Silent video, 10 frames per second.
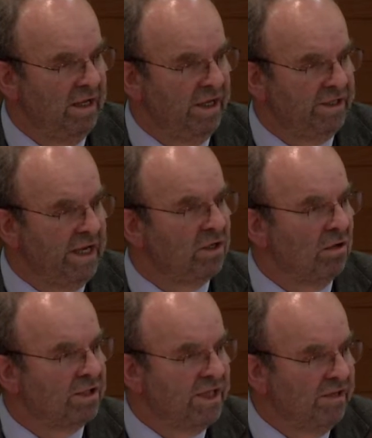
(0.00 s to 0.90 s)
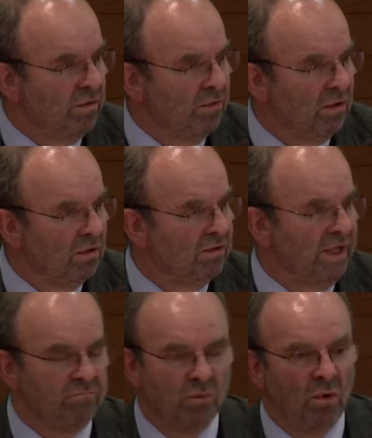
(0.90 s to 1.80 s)
It's inconceivable
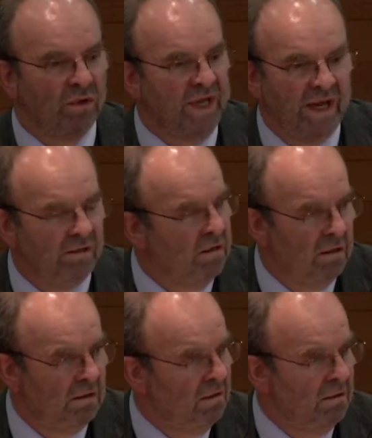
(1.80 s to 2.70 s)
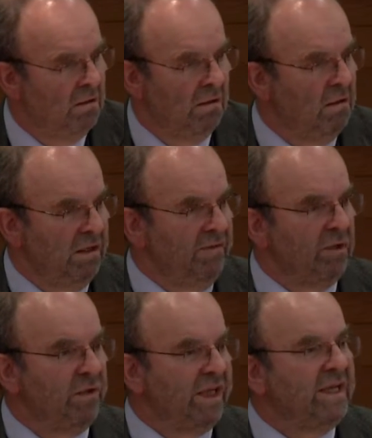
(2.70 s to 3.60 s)
that more than,
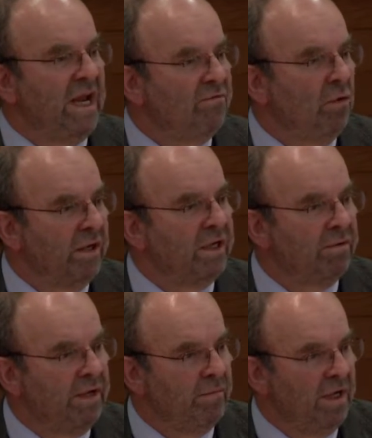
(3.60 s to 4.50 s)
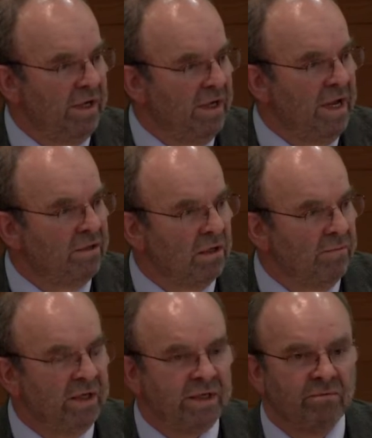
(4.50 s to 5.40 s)
even with a tenfold
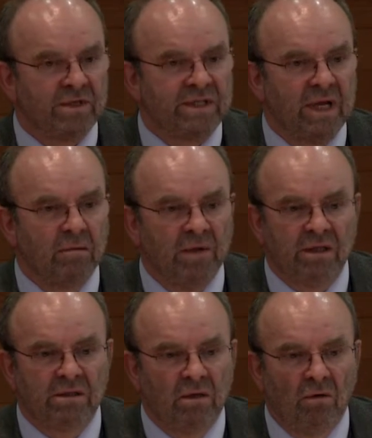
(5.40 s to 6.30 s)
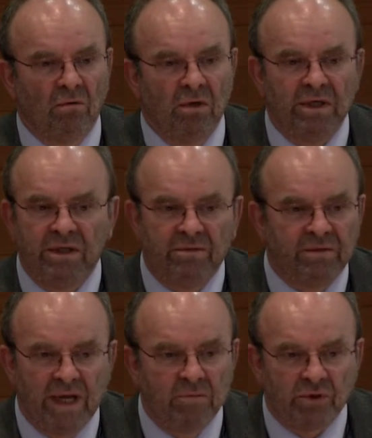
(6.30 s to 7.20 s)
increment in resettlement, only
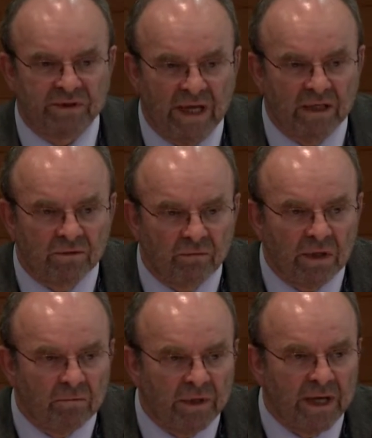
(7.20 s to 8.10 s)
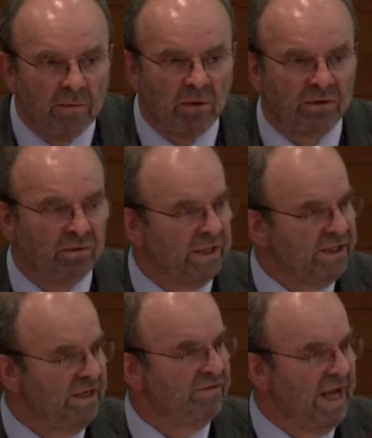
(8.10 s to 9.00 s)
10% will be able to
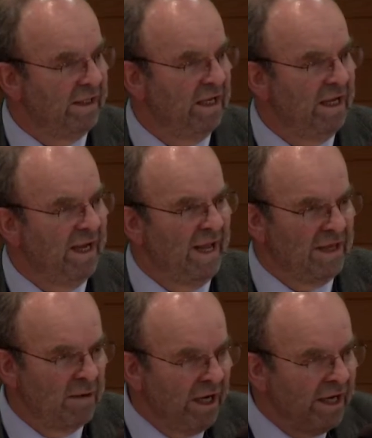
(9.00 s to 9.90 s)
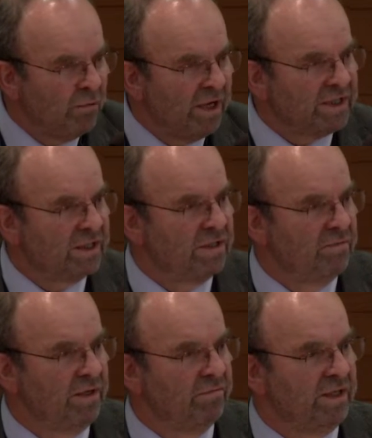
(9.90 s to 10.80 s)
achieve that. And there are many risks
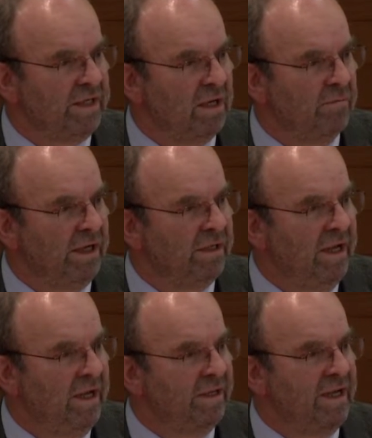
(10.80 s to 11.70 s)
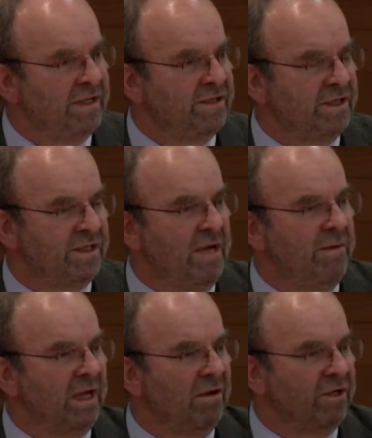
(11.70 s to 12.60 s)
with the resettlement. There's a
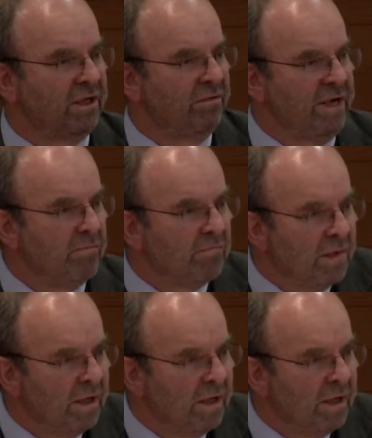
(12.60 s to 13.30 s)
skimming of the cream.